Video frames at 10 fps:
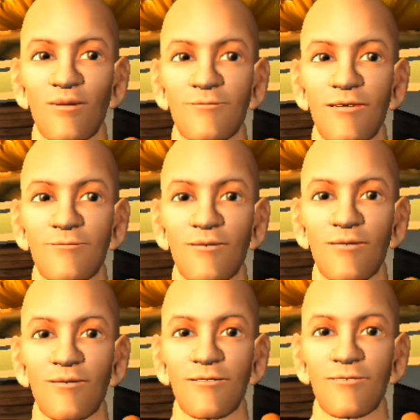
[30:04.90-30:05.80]
and
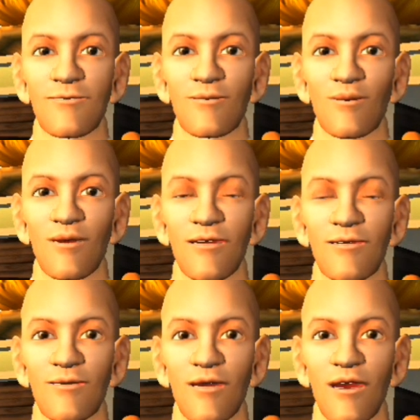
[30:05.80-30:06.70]
we walk around a
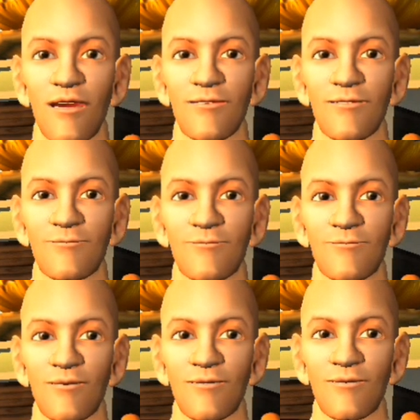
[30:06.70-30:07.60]
lot. So
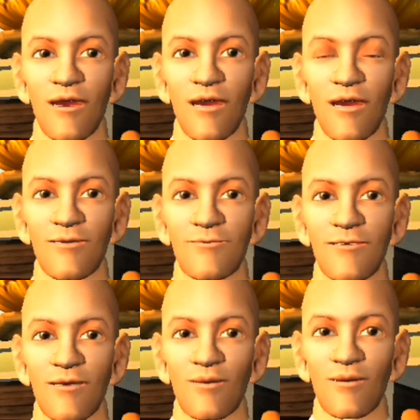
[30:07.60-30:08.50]
a lot of us look at
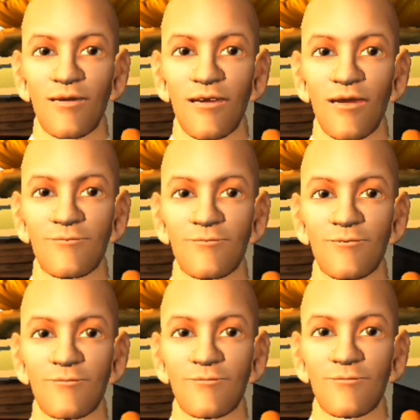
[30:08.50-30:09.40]
that like, well, that's
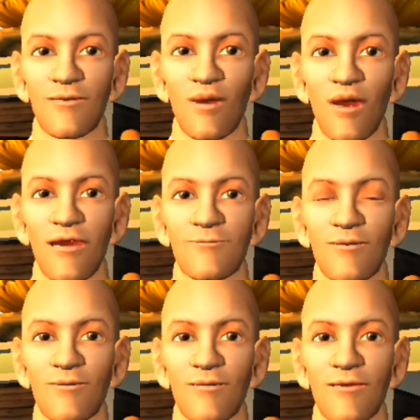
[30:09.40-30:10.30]
not the real
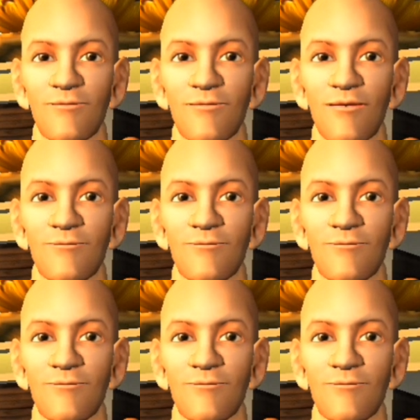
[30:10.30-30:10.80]
part of life.